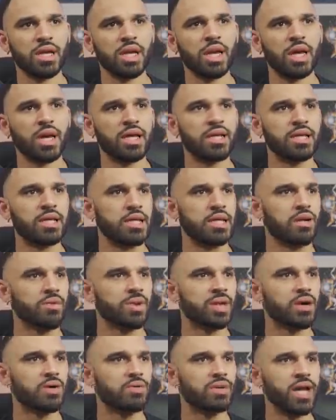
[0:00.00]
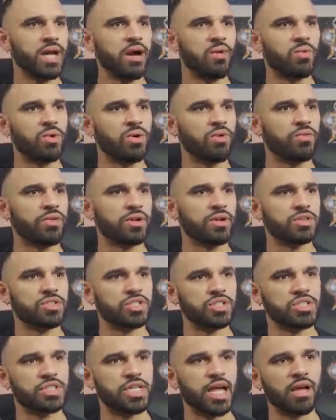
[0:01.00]
And there we go. Now we're over here
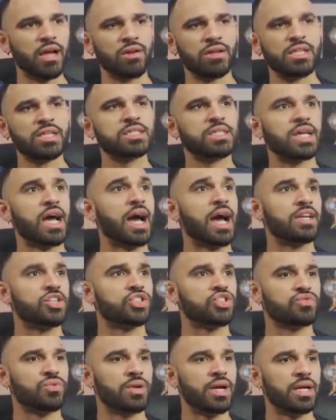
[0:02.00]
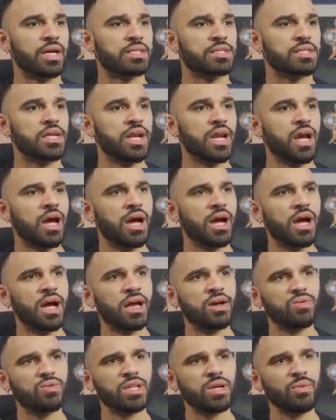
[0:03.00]
just tearing this guy to shreds.
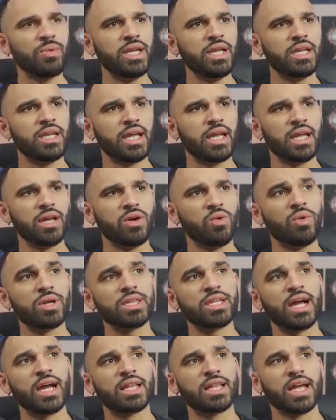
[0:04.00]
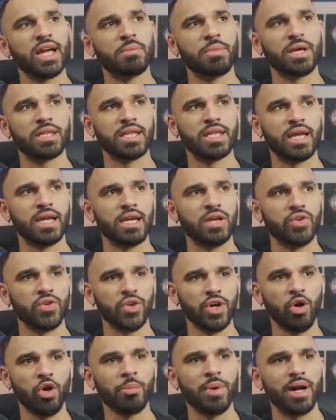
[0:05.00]
I don't think we need to heal. One thing I like about that healer
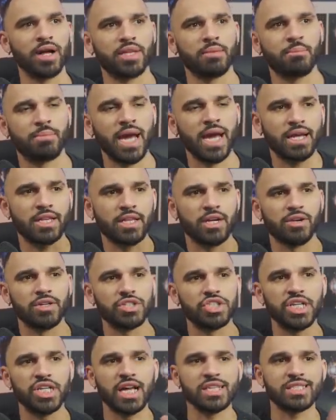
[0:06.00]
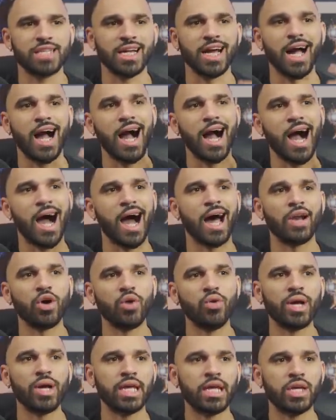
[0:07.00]
girl back there is she has like an
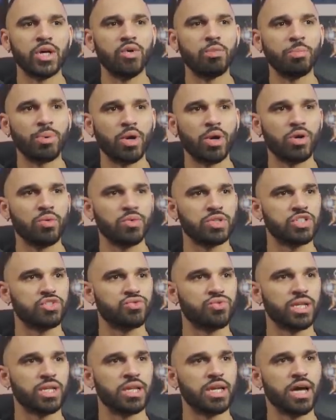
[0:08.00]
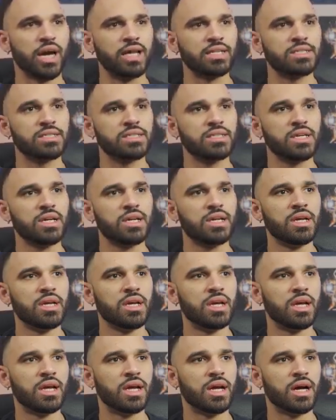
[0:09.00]
auto heal perk, which is really nice.
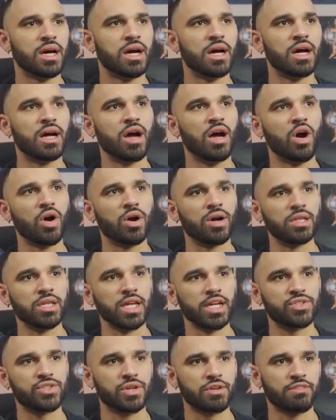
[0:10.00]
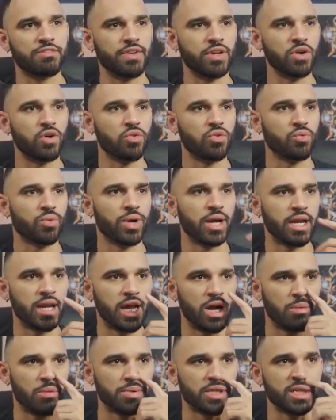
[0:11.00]
Our electric field ran
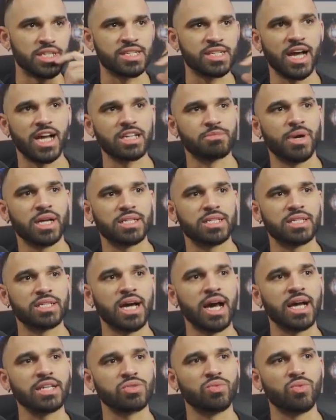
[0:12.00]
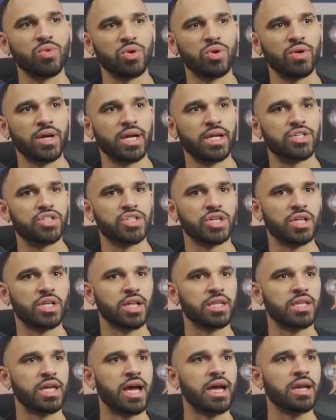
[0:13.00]
out, but this guy's about to die, so we'll go ahead and chill
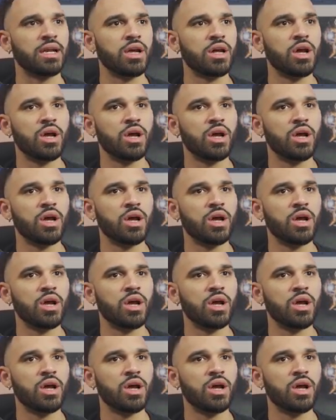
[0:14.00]
on that.